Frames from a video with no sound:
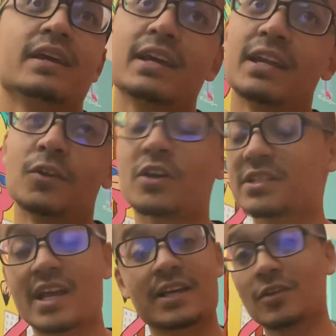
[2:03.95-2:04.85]
And it looks
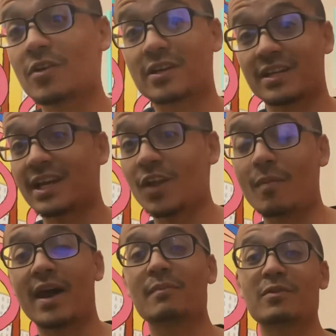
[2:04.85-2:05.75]
like, look, Canelo
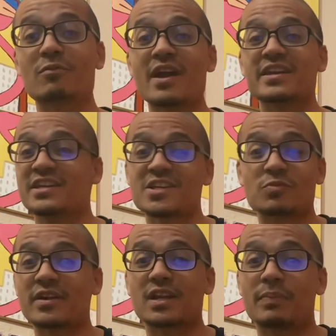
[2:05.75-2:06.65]
might have been right. He just
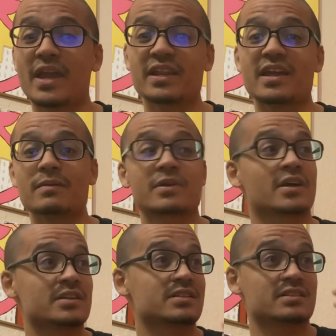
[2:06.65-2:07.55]
wanted a payday
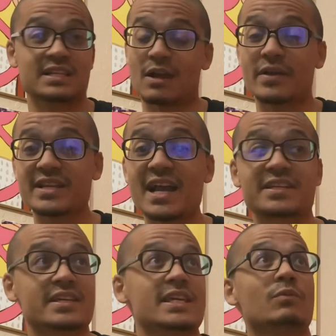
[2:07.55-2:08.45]
because that's how he's
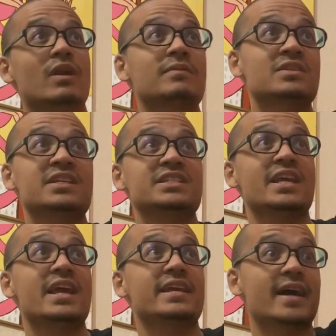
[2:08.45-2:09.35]
acting. He went up to
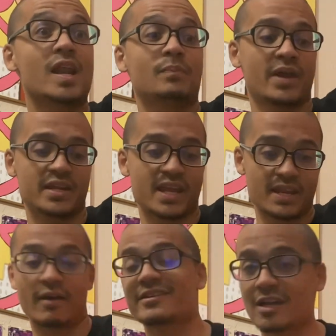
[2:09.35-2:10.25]
68, got a payday.
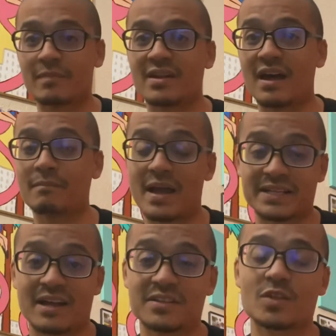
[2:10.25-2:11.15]
Now he's coming down, back
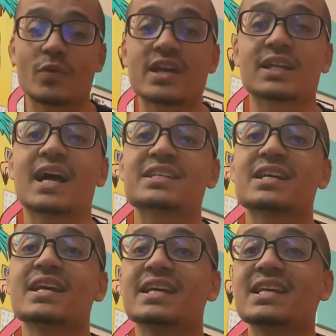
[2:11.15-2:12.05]
down to the weight class
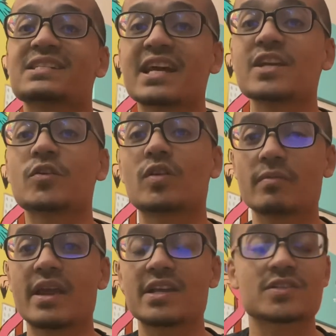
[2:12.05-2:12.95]
he said he couldn't
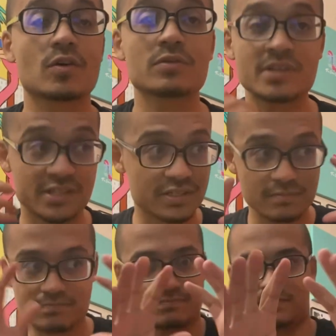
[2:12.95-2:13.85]
make. So just,
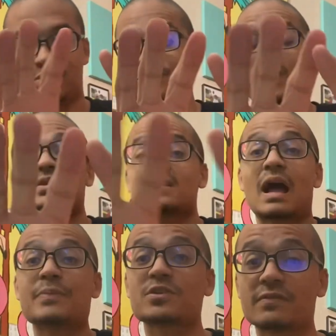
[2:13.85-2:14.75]
just an
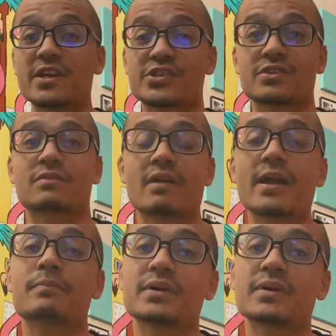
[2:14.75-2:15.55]
observation, right?